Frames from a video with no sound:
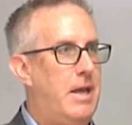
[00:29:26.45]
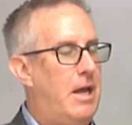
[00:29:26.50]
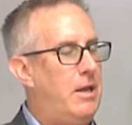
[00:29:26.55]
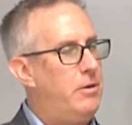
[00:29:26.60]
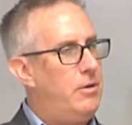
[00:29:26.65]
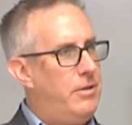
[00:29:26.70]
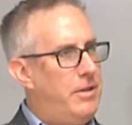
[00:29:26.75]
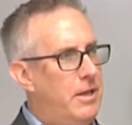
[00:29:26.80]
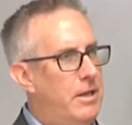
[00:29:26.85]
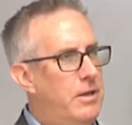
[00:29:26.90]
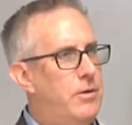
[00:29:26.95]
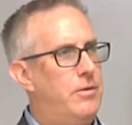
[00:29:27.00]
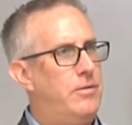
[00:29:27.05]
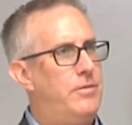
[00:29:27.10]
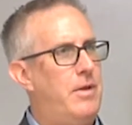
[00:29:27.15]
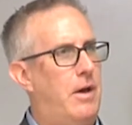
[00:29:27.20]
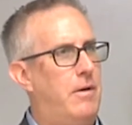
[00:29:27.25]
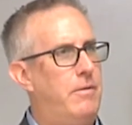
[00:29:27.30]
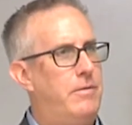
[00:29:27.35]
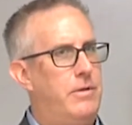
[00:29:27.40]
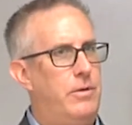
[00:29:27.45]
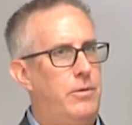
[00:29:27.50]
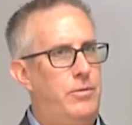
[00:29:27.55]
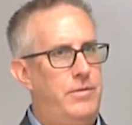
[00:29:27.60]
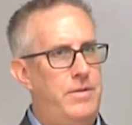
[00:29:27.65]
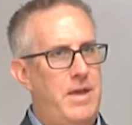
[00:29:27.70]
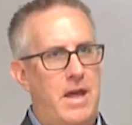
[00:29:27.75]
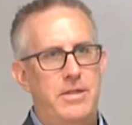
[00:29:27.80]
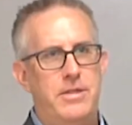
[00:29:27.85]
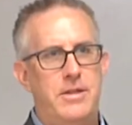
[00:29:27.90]
And you think to yourself, you
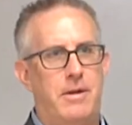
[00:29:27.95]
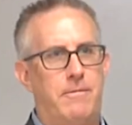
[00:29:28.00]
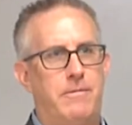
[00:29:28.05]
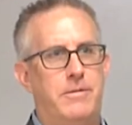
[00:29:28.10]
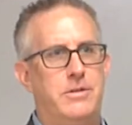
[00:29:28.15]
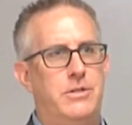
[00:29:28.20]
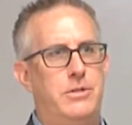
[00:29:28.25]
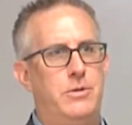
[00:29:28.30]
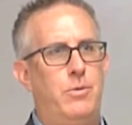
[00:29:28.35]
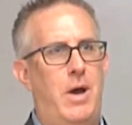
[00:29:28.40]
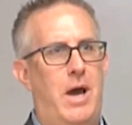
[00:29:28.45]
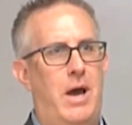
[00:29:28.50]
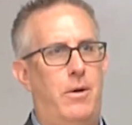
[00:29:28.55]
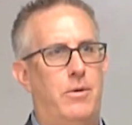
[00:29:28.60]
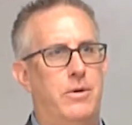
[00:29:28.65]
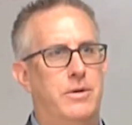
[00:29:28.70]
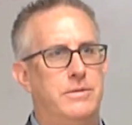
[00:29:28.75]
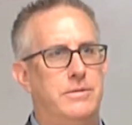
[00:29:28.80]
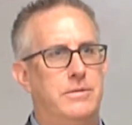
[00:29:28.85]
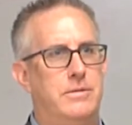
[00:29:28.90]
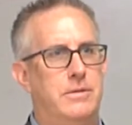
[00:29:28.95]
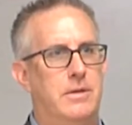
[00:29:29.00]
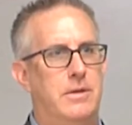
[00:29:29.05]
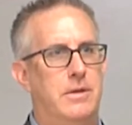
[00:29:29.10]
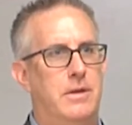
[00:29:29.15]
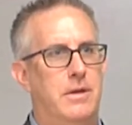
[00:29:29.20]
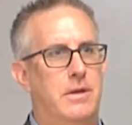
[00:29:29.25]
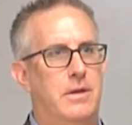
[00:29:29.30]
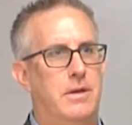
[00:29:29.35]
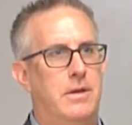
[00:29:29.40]
sat there for 2 hours
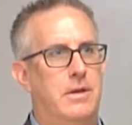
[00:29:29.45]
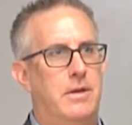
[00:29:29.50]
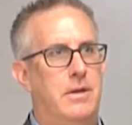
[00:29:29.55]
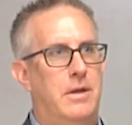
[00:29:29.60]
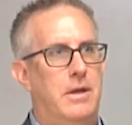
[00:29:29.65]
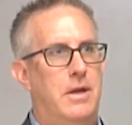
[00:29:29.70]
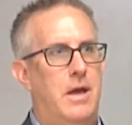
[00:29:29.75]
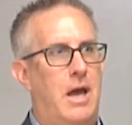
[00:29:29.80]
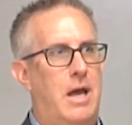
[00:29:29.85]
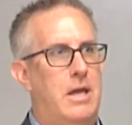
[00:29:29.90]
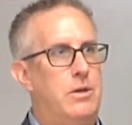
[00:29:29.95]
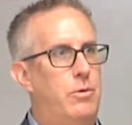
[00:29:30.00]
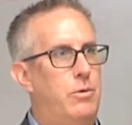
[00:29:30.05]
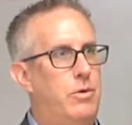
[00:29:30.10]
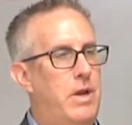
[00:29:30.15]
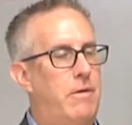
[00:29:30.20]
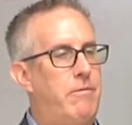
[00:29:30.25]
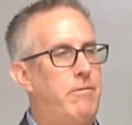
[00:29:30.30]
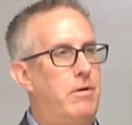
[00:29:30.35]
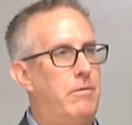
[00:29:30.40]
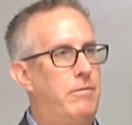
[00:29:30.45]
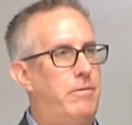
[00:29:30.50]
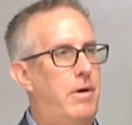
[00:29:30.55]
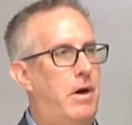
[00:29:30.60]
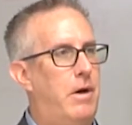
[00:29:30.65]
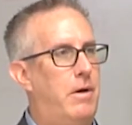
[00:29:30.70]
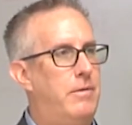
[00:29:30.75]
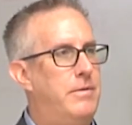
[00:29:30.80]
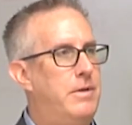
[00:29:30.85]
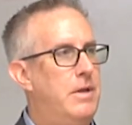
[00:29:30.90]
and you were never
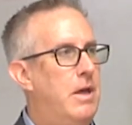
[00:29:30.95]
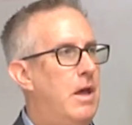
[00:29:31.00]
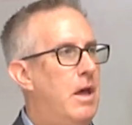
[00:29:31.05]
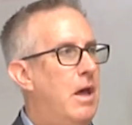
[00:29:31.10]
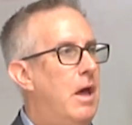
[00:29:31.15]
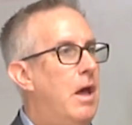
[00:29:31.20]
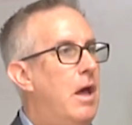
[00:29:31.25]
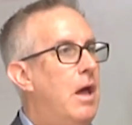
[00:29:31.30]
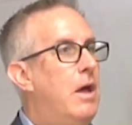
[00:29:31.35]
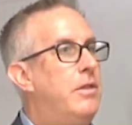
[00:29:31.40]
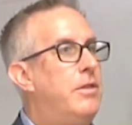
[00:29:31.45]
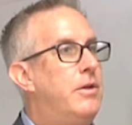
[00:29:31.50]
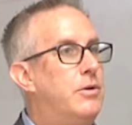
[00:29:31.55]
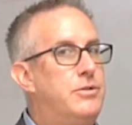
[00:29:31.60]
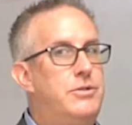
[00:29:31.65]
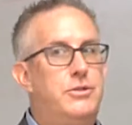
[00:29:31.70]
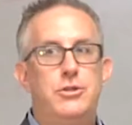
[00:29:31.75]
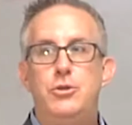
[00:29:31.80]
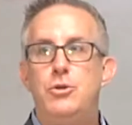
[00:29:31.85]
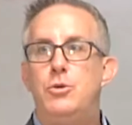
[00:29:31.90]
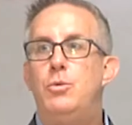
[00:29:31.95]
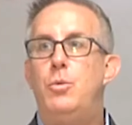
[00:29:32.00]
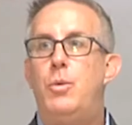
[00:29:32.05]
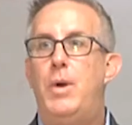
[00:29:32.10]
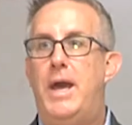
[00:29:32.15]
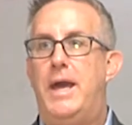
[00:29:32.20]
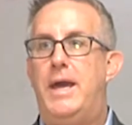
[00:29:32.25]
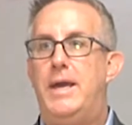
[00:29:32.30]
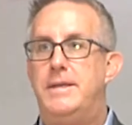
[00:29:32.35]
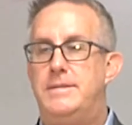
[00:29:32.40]
involved. There's two
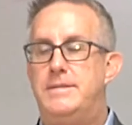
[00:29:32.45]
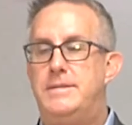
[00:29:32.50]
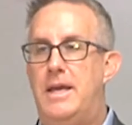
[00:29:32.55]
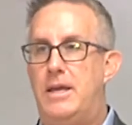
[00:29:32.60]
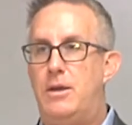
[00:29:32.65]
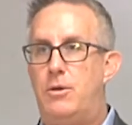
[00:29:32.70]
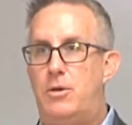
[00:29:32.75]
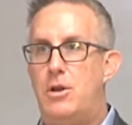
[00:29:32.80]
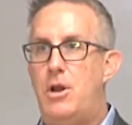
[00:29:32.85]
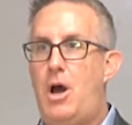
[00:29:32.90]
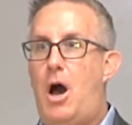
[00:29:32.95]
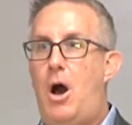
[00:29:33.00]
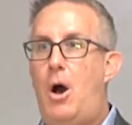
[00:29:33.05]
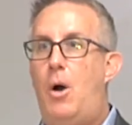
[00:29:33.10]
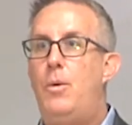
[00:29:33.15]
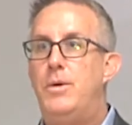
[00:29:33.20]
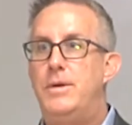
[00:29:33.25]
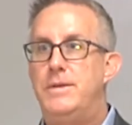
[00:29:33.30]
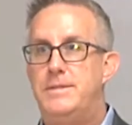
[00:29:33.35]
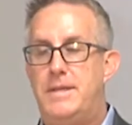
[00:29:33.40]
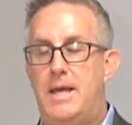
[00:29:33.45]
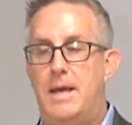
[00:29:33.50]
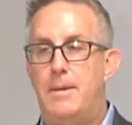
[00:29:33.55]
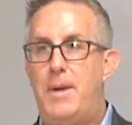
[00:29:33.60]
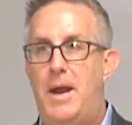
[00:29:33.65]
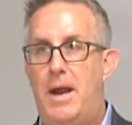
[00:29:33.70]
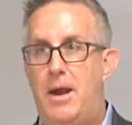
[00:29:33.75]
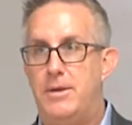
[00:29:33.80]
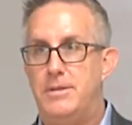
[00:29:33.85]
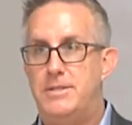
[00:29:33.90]
ways that you can always get
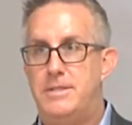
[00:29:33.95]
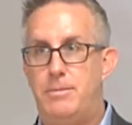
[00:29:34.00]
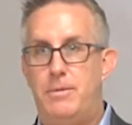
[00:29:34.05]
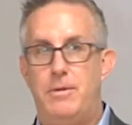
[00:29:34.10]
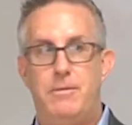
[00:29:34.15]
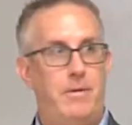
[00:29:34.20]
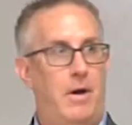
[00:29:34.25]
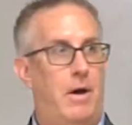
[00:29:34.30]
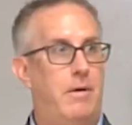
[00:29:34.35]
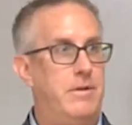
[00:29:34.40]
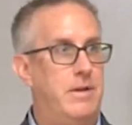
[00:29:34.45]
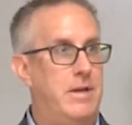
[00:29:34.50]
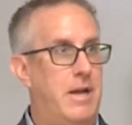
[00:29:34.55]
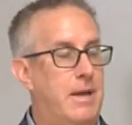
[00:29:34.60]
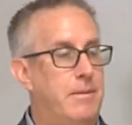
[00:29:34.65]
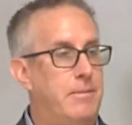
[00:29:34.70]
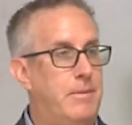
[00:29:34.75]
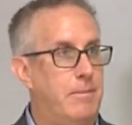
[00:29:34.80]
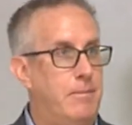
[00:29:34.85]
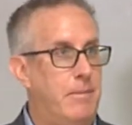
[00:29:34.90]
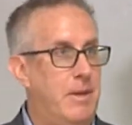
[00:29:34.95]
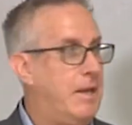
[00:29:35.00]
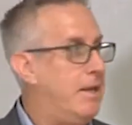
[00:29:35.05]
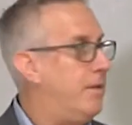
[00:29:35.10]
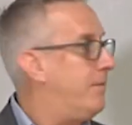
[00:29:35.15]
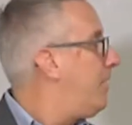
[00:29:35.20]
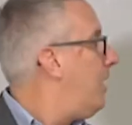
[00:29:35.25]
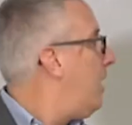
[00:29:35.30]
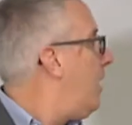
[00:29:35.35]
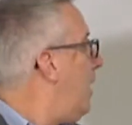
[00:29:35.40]
parents to be involved in IEP
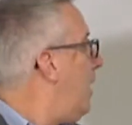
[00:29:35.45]
meetings.